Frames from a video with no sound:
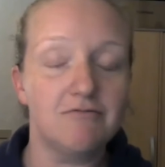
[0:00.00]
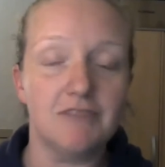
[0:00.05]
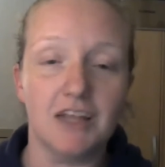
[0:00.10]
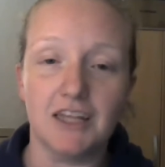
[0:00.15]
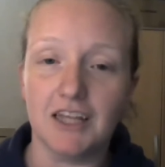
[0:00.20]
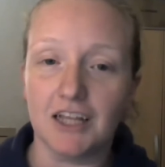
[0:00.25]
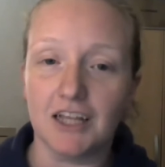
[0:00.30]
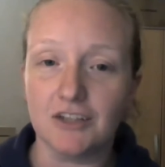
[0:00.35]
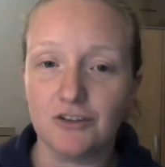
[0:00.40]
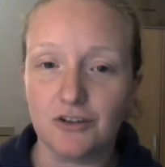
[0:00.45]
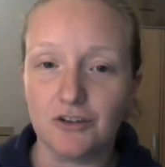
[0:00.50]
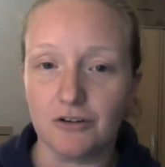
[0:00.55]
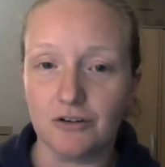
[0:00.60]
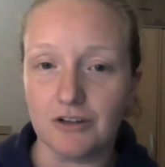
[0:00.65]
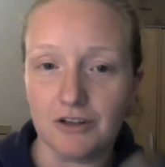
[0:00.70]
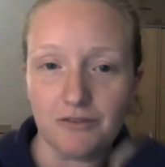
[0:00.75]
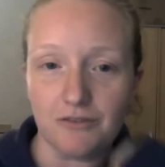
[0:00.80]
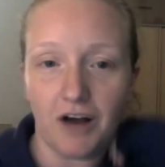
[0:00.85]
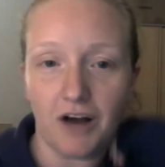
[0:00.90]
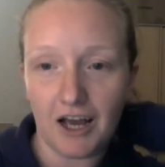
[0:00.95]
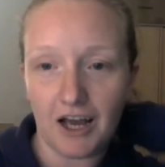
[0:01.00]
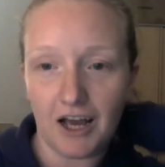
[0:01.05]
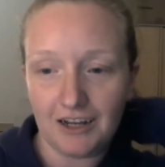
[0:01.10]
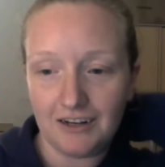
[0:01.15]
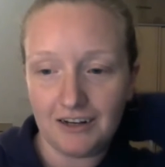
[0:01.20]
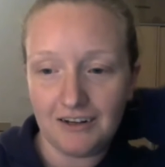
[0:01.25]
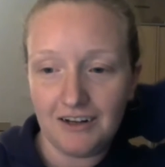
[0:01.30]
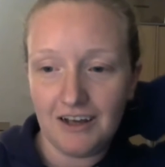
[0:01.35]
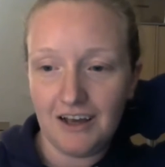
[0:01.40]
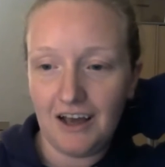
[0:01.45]
then that's totally
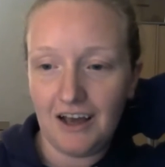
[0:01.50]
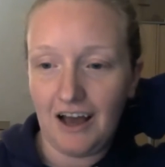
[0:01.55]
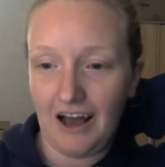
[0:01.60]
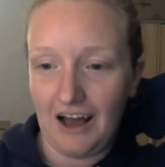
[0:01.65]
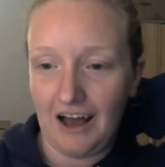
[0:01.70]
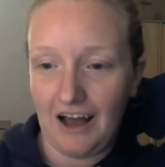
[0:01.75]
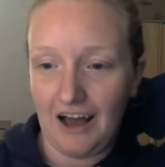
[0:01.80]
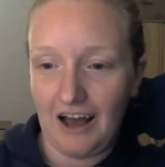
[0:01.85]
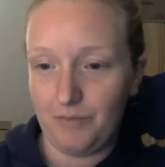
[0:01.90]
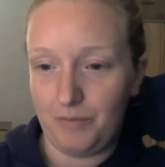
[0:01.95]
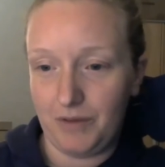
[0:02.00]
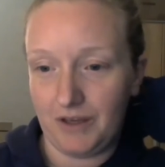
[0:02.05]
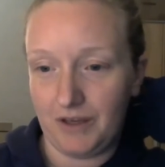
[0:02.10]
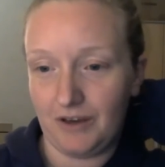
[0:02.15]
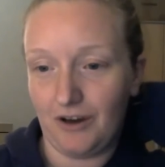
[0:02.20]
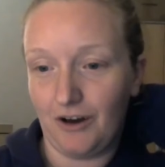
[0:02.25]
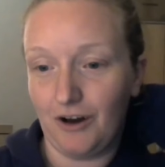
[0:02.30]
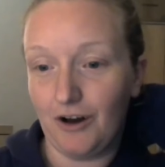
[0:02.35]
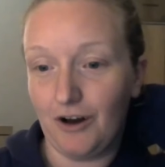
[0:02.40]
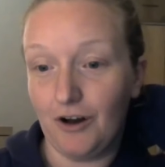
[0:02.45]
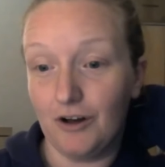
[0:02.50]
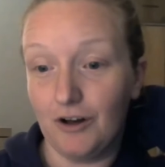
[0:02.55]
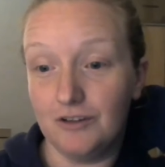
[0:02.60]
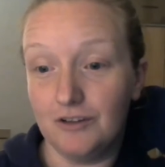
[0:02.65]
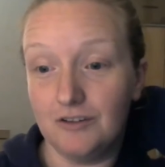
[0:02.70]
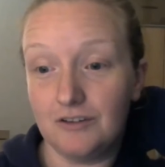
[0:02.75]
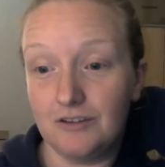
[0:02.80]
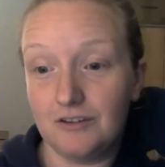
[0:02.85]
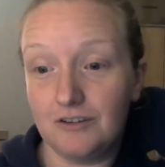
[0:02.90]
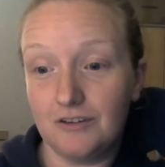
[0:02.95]
fine uh,
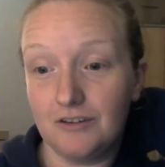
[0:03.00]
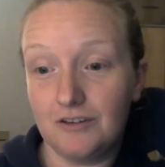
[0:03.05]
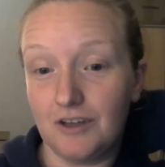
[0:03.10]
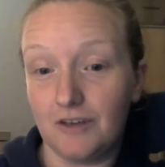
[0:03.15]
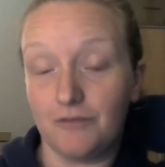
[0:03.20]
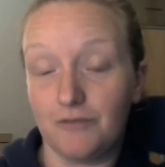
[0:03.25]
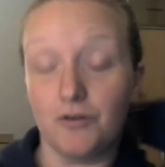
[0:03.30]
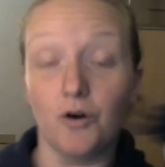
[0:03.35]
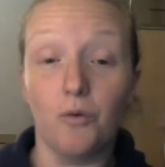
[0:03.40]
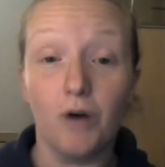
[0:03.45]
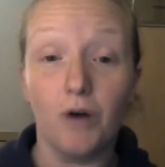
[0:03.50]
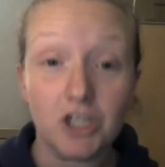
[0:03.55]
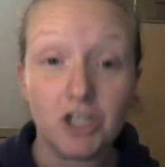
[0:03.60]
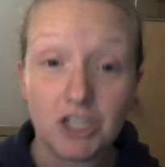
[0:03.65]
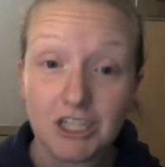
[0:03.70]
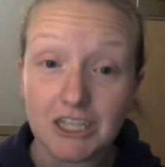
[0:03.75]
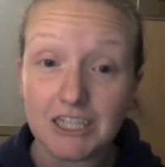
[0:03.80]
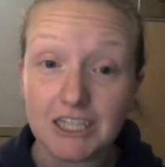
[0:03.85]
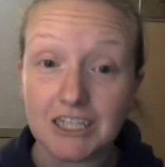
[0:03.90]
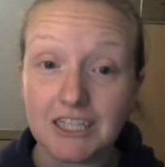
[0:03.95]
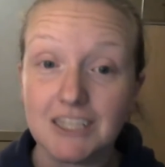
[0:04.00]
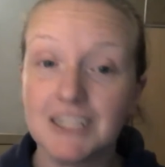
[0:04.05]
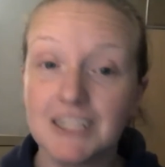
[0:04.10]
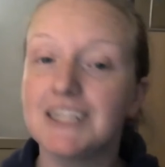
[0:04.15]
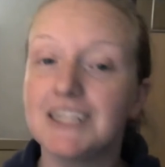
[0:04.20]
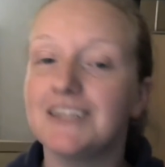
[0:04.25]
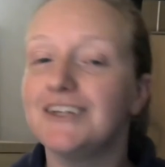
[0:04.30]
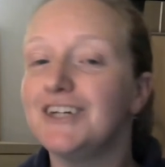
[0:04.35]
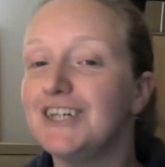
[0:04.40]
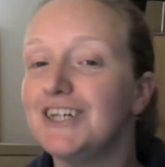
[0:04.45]
because if you're watching
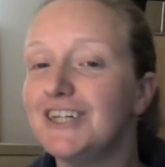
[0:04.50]
this,